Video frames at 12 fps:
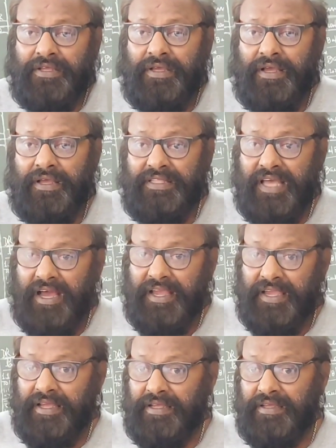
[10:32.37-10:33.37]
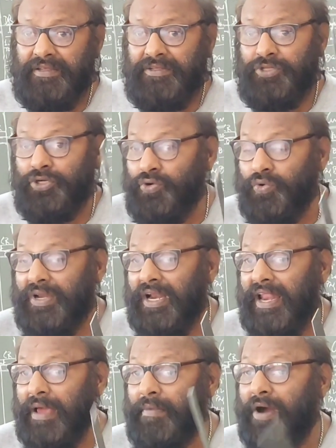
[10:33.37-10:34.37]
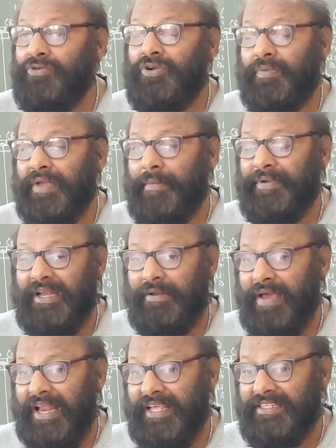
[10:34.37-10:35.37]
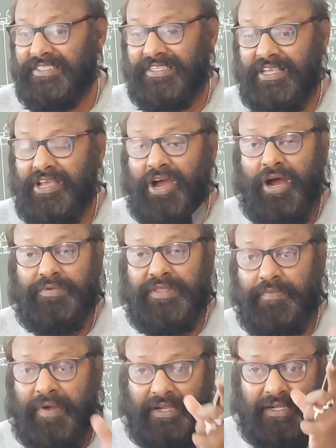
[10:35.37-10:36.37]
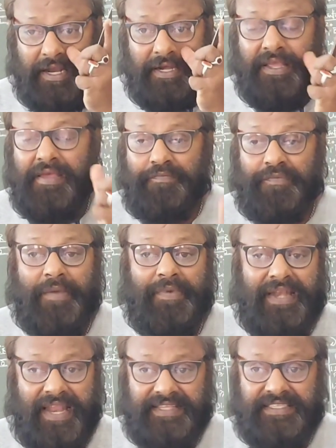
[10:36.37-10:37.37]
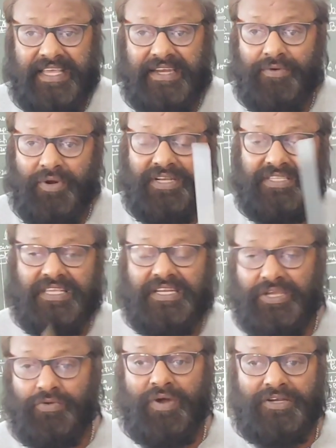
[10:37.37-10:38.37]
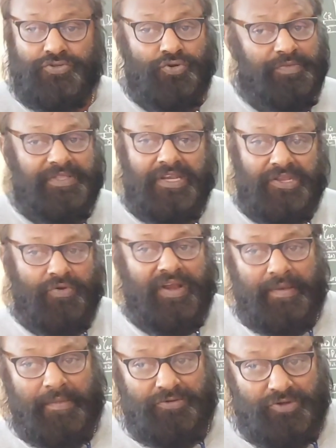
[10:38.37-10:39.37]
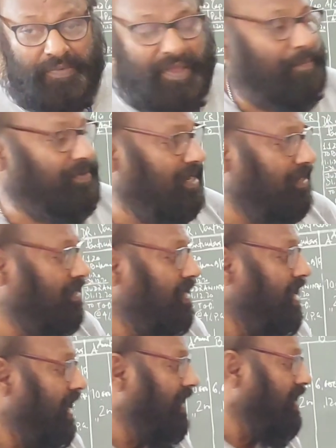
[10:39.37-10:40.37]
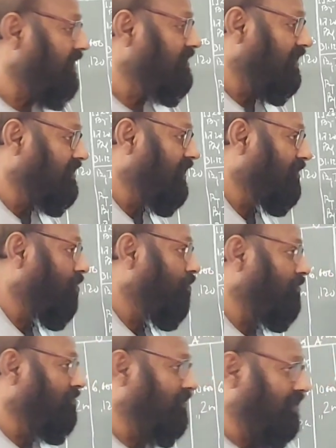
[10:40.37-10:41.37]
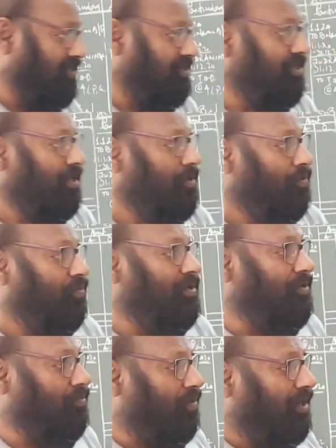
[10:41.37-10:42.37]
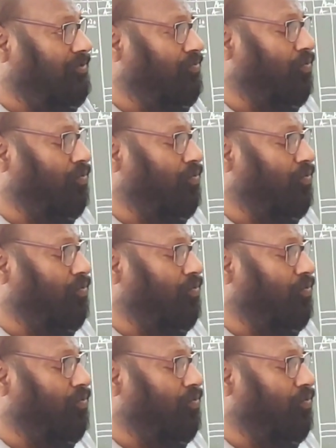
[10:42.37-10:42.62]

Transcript: the total amount of capital balance of the partner may be less than what should be the required amount of capital, and as a result of this we want to